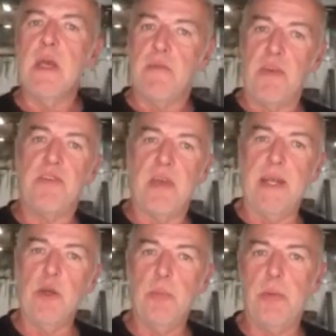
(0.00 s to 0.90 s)
If you
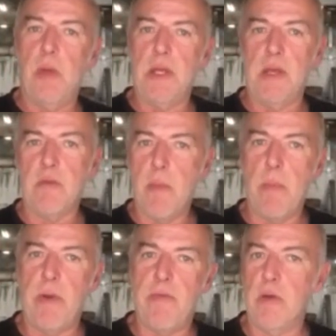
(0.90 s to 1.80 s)
sign up and you're a
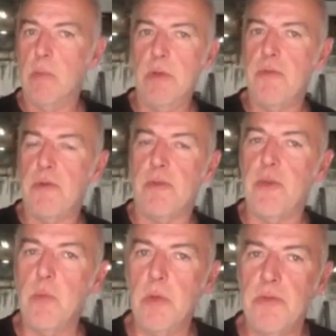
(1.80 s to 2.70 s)
member for a month or
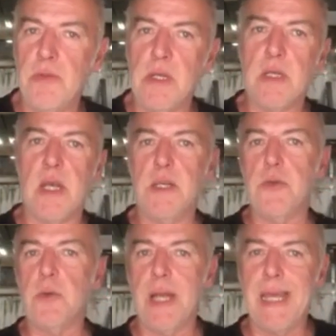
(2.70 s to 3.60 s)
2 months and you decide you
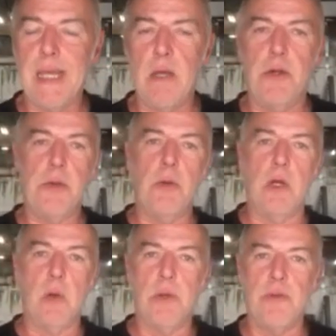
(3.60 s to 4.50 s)
don't like it, or you no
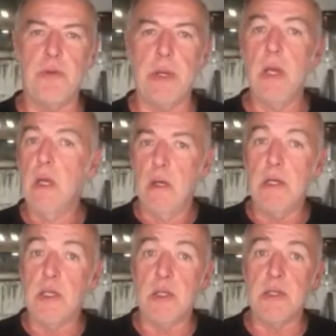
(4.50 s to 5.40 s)
longer want to do it,
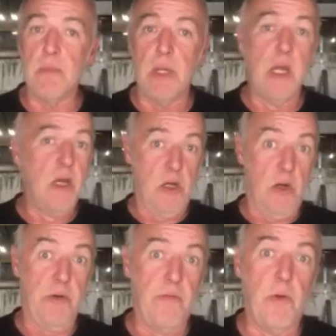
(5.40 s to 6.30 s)
or you just simply
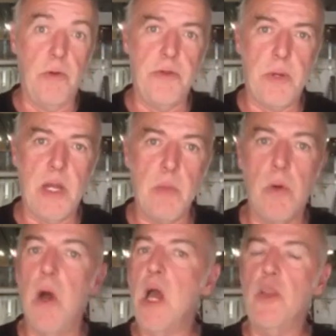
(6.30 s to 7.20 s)
can't afford to do it
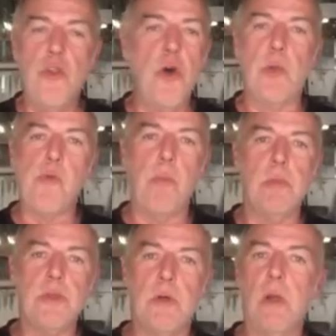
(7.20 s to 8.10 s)
anymore, not a
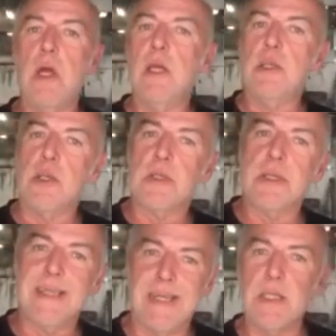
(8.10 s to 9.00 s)
problem at all.
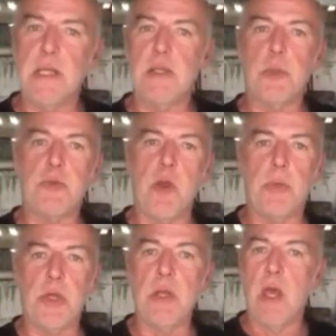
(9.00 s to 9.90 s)
Just cancel your
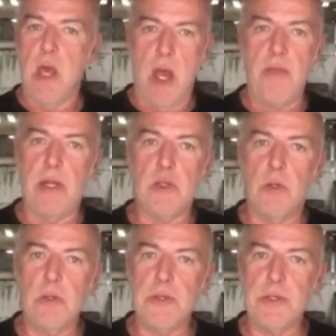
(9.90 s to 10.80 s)
subscription and that's
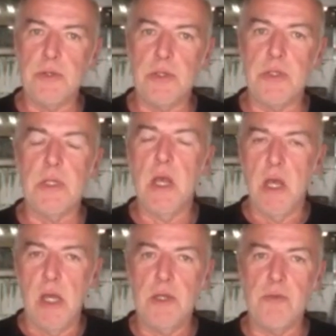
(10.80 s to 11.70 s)
all done and dusted,
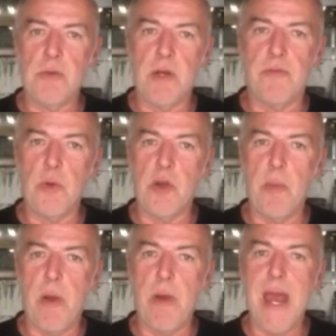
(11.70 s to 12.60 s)
and you don't have to worry
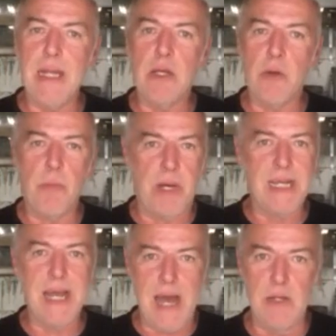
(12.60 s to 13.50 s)
about any
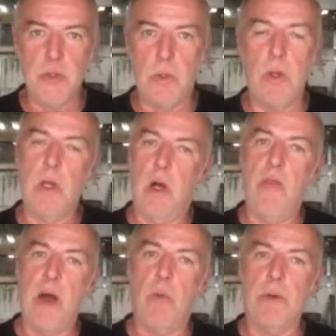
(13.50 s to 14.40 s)
comeback at all
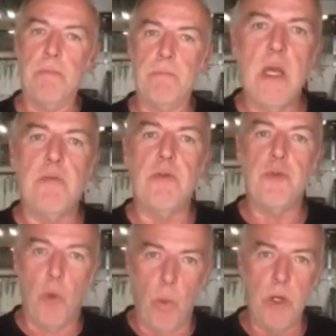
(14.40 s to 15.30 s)
on that one. If you
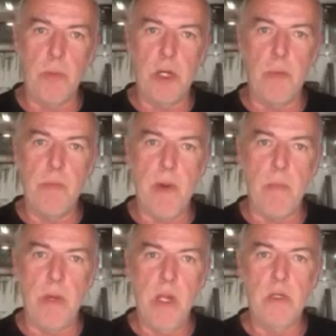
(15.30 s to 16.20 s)
don't want to become a
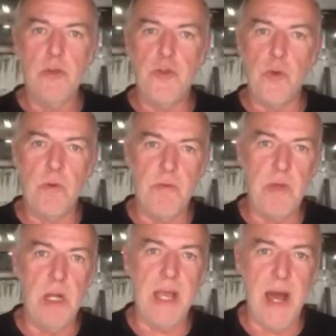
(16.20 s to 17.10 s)
member, don't
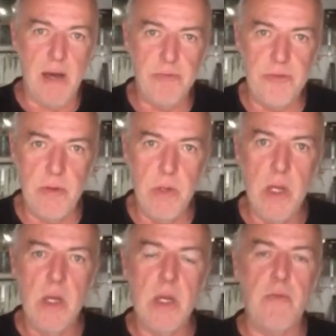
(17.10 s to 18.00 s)
feel you have to.
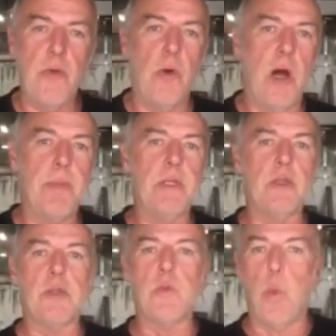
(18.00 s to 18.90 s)
If you're happy to
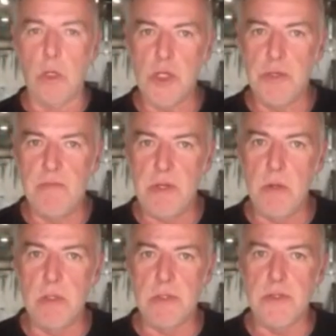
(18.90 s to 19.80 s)
just watch the
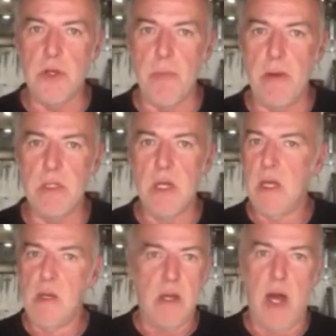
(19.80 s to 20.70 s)
videos as they come out,
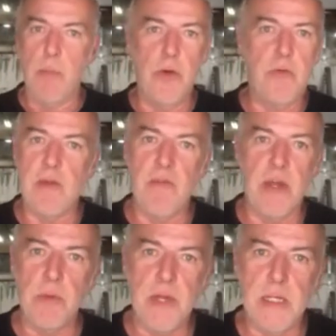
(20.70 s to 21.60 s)
I'm perfectly
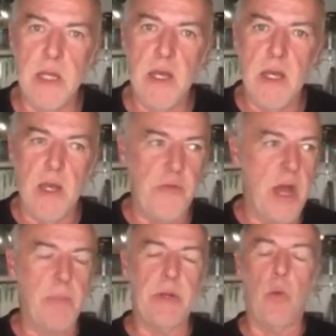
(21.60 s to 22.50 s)
fine with that. If you're
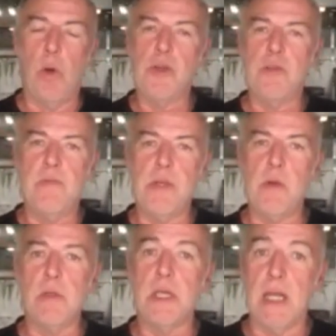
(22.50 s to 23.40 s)
happy to watch the
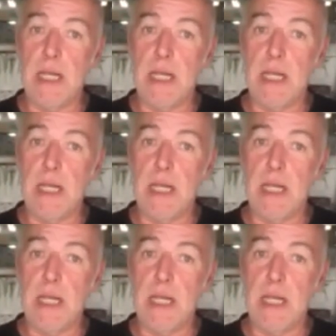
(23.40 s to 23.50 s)
videos and